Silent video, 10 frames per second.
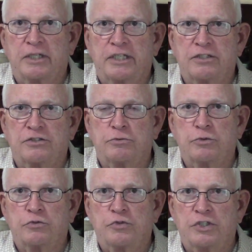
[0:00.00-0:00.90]
I guess it
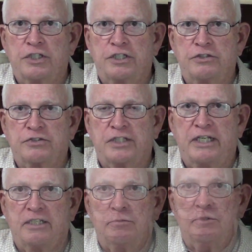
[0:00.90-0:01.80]
was fully
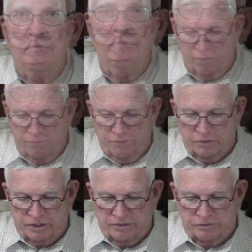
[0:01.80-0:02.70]
understandable.
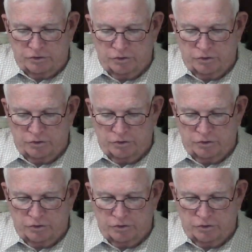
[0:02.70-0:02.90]
Verse 7, so